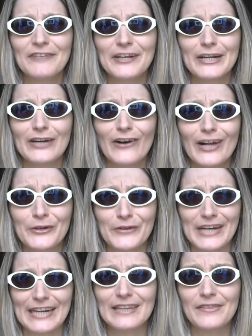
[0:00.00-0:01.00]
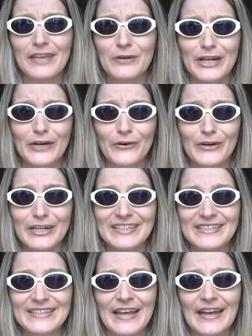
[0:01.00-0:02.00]
I recall correctly, they
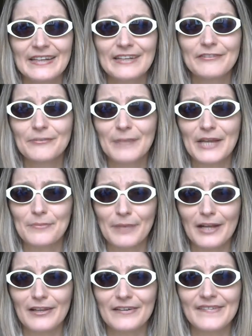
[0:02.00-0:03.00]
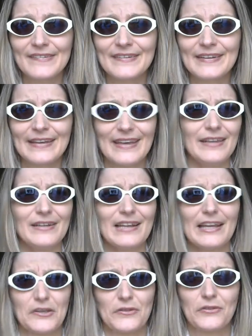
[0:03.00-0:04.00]
recorded Nevermind the Bollocks in
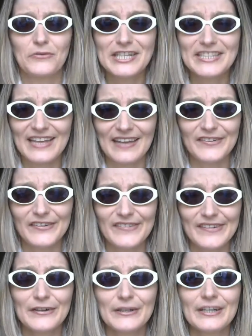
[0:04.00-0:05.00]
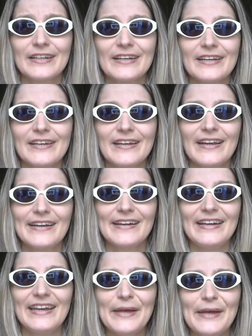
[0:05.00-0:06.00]
3 takes or so.
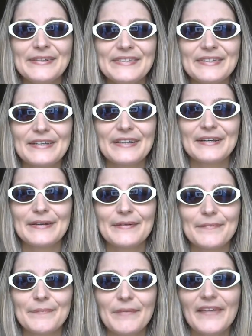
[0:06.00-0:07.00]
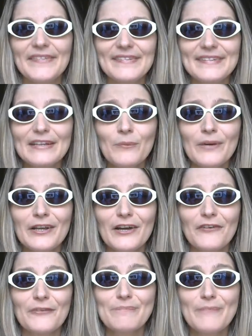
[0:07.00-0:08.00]
And it's still one
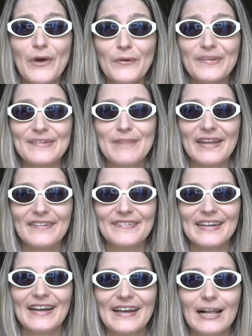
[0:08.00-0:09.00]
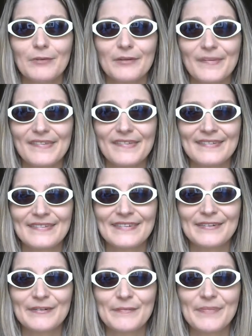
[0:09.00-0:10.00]
of the most amazing albums
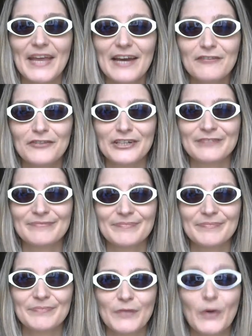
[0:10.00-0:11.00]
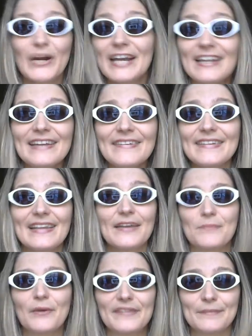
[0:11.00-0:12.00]
ever, or at least
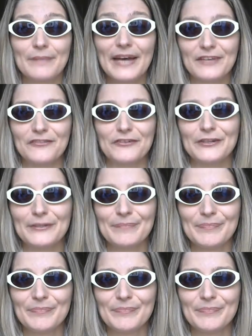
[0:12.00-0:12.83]
the most impactful.